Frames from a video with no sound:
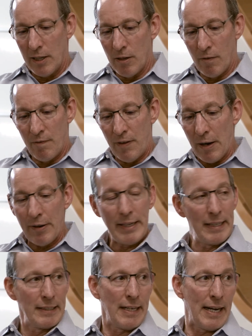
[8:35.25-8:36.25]

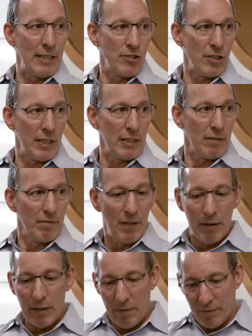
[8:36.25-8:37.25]
very engaging,
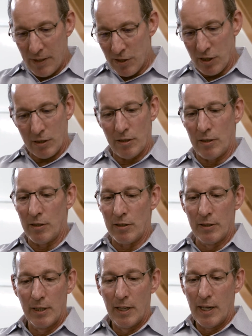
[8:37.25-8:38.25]
very
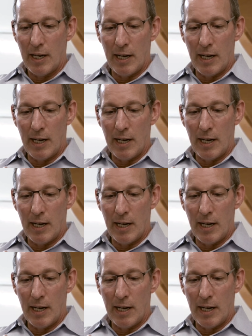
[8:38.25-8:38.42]
physical,